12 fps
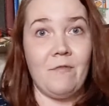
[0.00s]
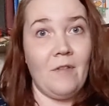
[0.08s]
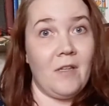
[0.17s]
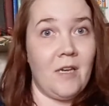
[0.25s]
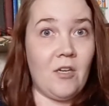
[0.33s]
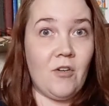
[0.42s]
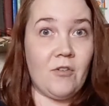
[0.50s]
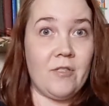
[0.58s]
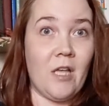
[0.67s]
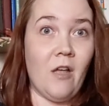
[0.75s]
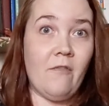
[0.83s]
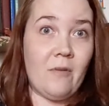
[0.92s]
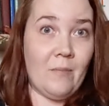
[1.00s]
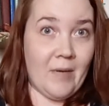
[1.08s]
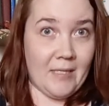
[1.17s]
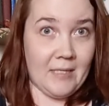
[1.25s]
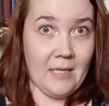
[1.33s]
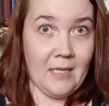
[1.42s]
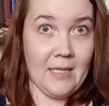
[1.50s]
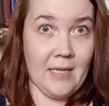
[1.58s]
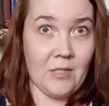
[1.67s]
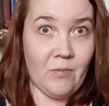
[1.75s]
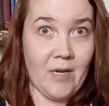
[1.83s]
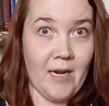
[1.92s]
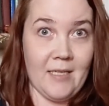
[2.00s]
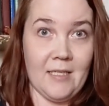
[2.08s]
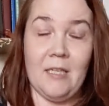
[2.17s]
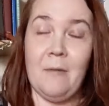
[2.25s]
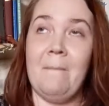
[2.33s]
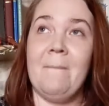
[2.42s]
fill it in yourself, and basically that's what I did.